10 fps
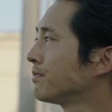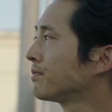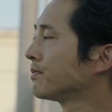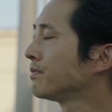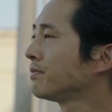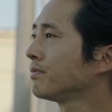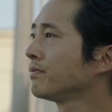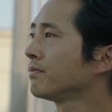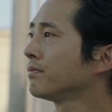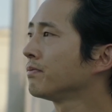
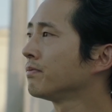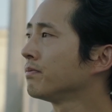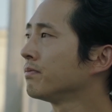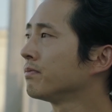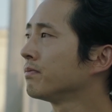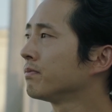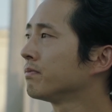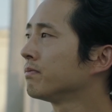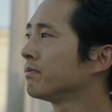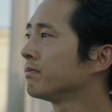
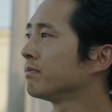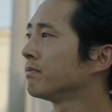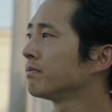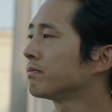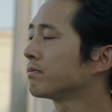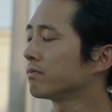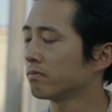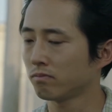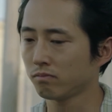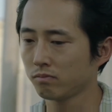
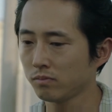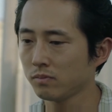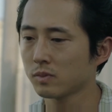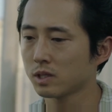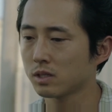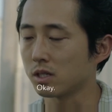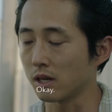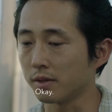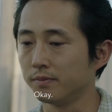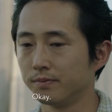
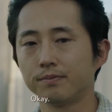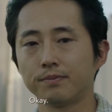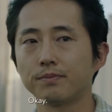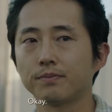(no one is talking)